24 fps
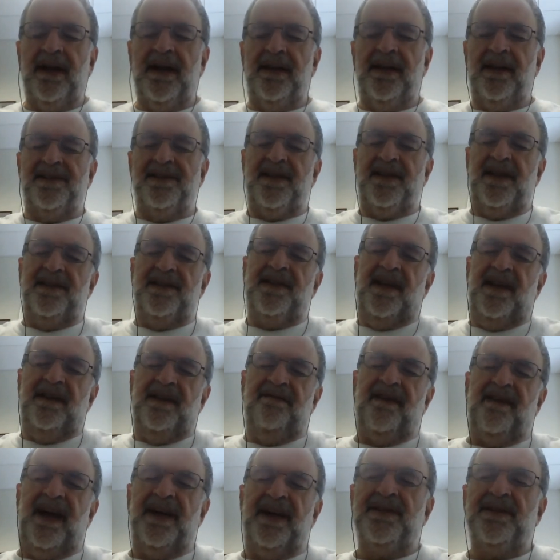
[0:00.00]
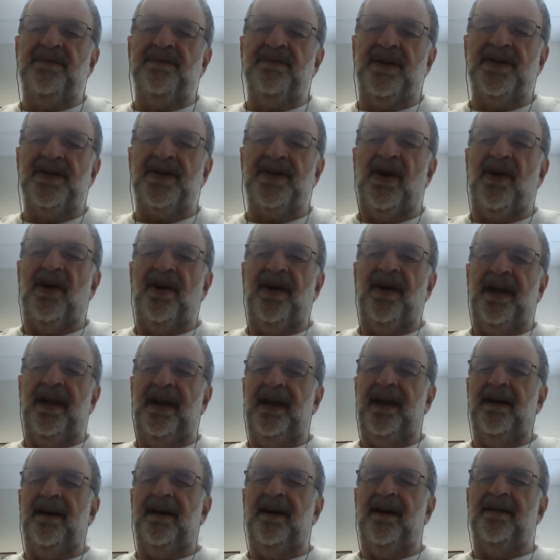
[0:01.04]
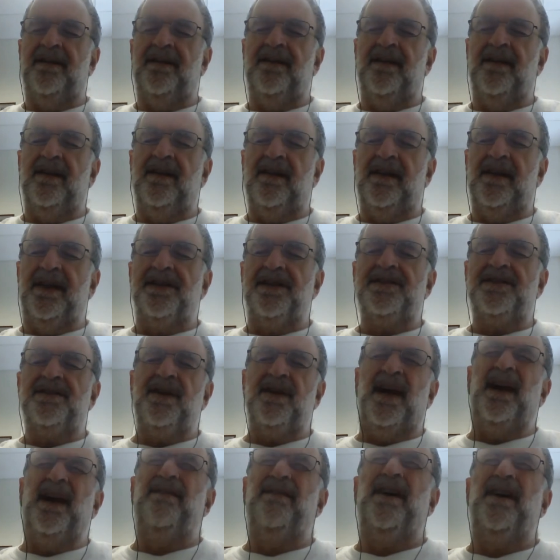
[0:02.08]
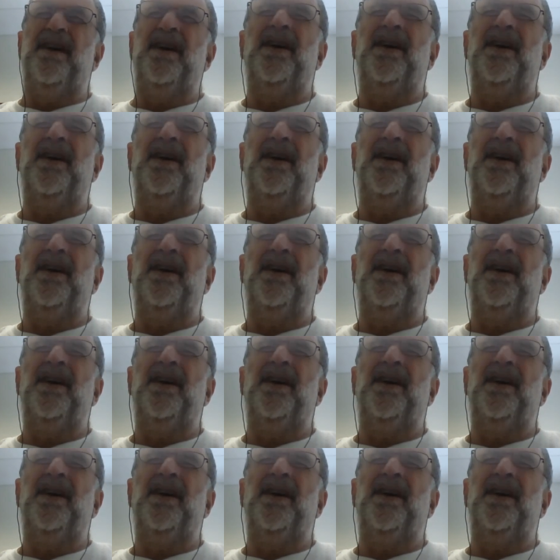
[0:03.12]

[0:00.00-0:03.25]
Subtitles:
And as I say, the vast majority on the list, I have